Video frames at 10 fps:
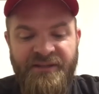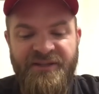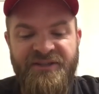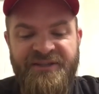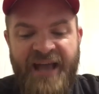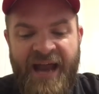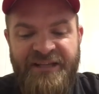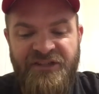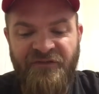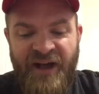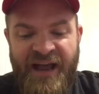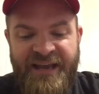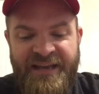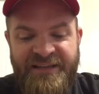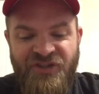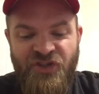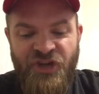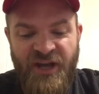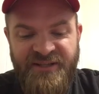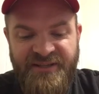To satisfy His
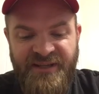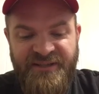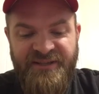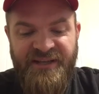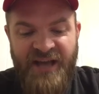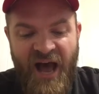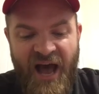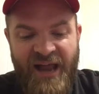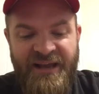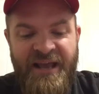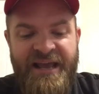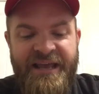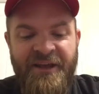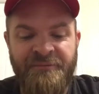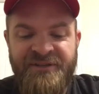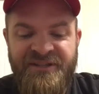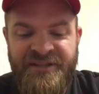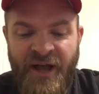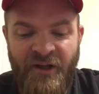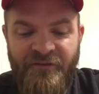justice, God
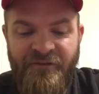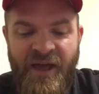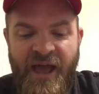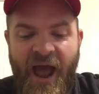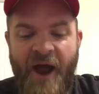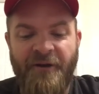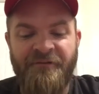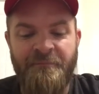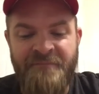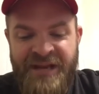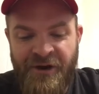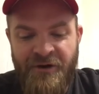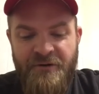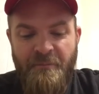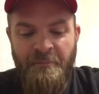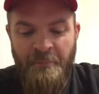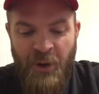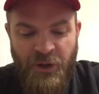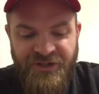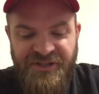Himself, out of mere
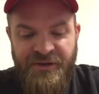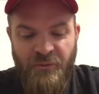mercy,